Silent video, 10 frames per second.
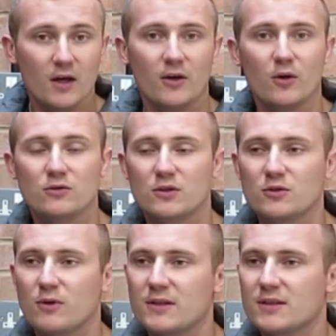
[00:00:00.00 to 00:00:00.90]
And also, I
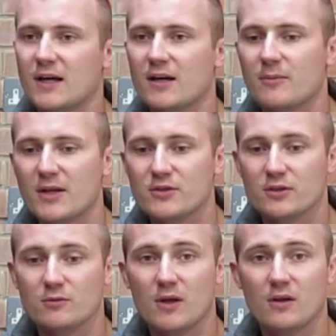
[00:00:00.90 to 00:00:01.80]
just wanted to kind of mention
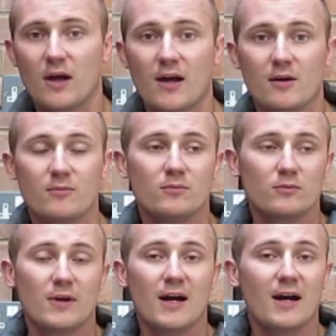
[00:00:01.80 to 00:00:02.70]
as well,
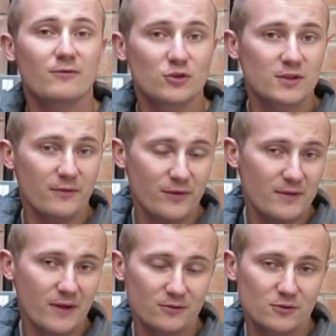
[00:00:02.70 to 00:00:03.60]
I've just hit
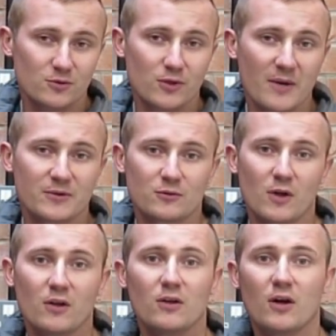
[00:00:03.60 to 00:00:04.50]
3,000 subscribers as
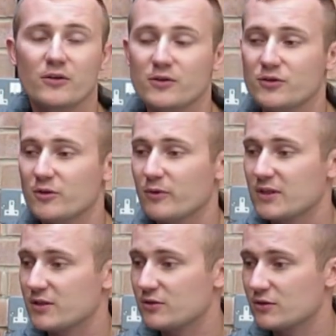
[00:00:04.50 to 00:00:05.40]
well on YouTube,
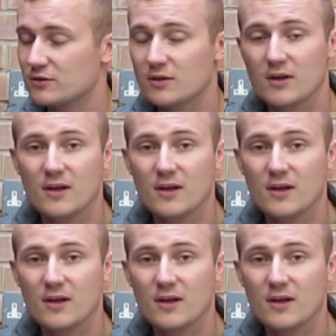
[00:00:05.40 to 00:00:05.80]
which is just